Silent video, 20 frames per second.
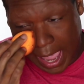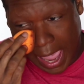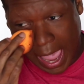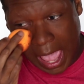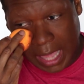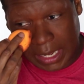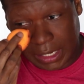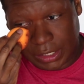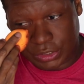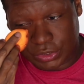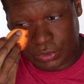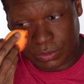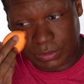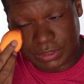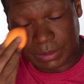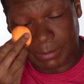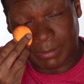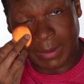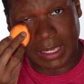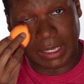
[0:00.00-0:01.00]
adding to
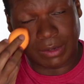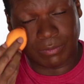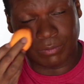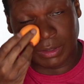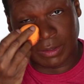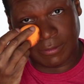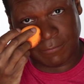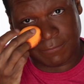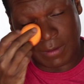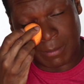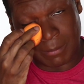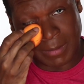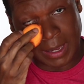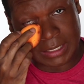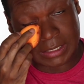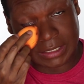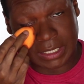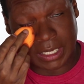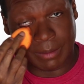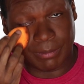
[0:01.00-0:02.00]
it to make it really fit
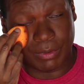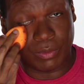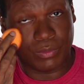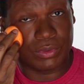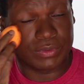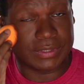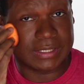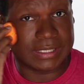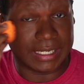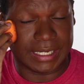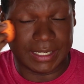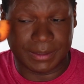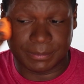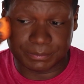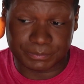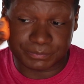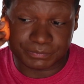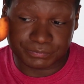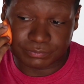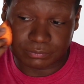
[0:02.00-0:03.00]
my skin, but we'll see.
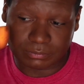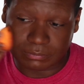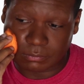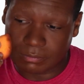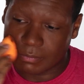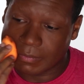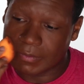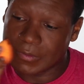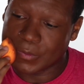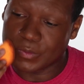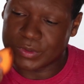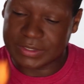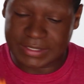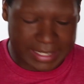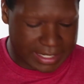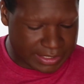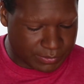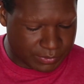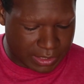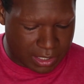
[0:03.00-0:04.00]
We'll
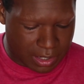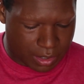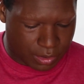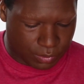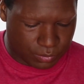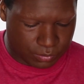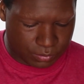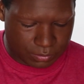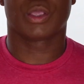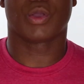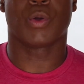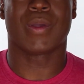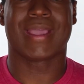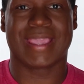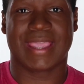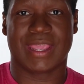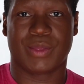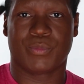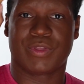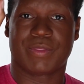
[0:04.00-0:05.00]
see as we go.
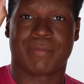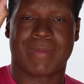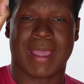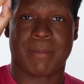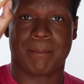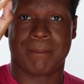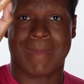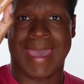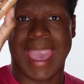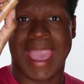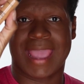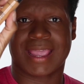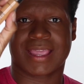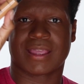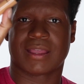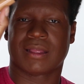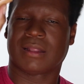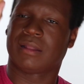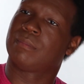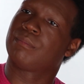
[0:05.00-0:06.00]
Going in with my
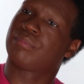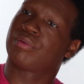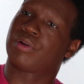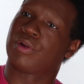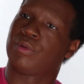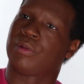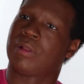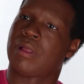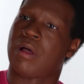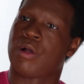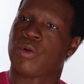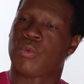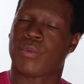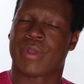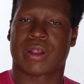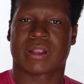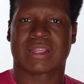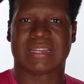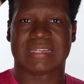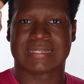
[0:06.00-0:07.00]
MAC Pro
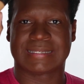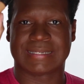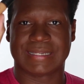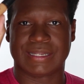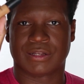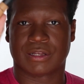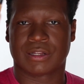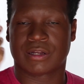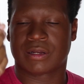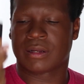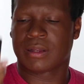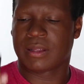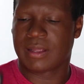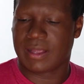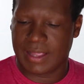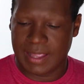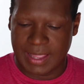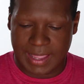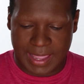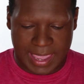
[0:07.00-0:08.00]
Longwear Concealer.
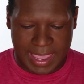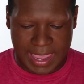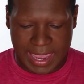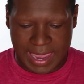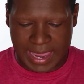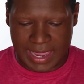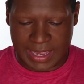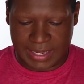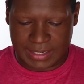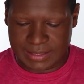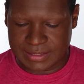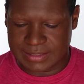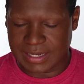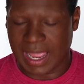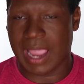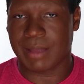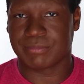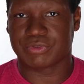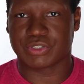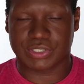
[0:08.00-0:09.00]
And
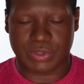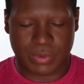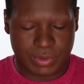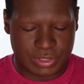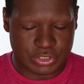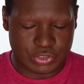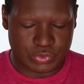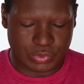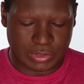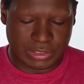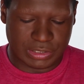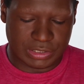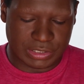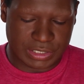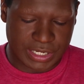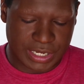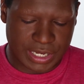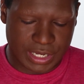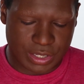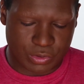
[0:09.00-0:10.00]
I'm just going to do a
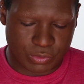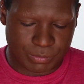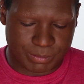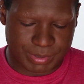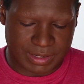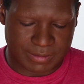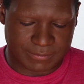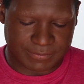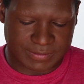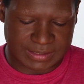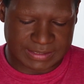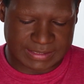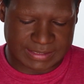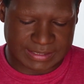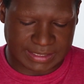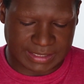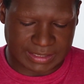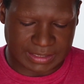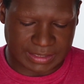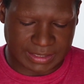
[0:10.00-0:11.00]
little bit of
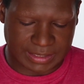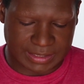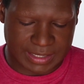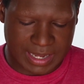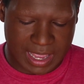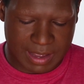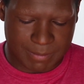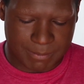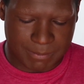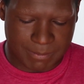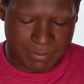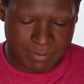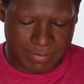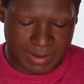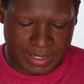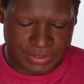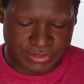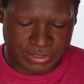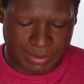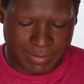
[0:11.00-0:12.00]
concealing, not
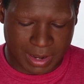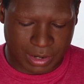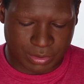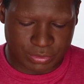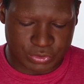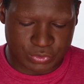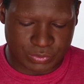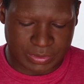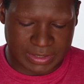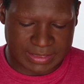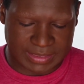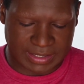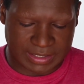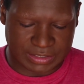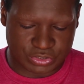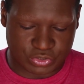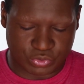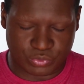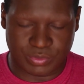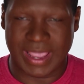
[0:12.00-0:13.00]
much. I'm not going to do
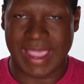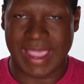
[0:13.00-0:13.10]
anything too